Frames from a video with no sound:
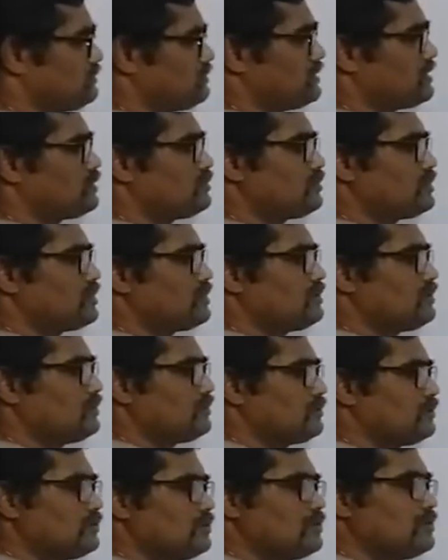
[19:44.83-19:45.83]
Try to
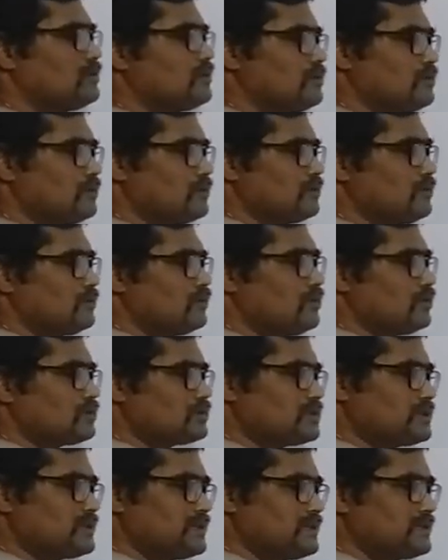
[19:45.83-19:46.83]
recall.
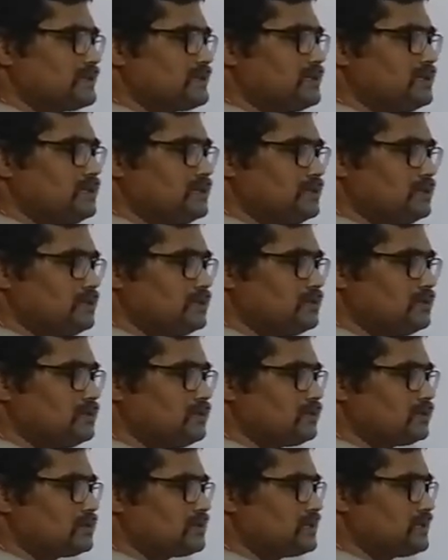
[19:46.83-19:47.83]
Cos 60.
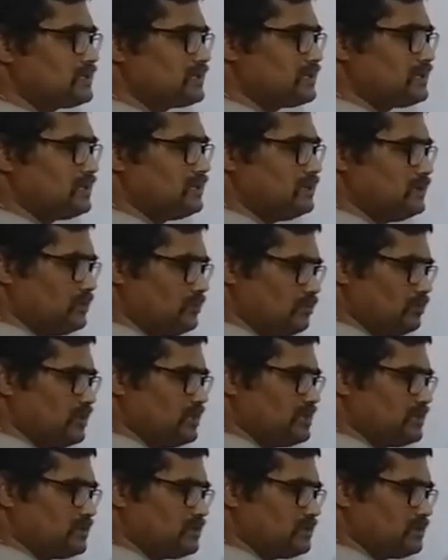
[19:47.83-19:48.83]
Cos 60
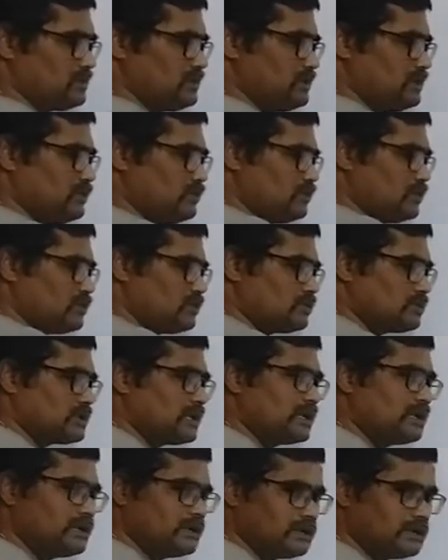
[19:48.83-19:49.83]
means equal to
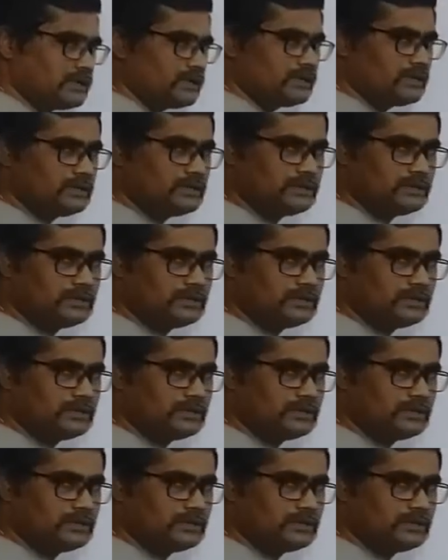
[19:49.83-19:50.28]
sin 30.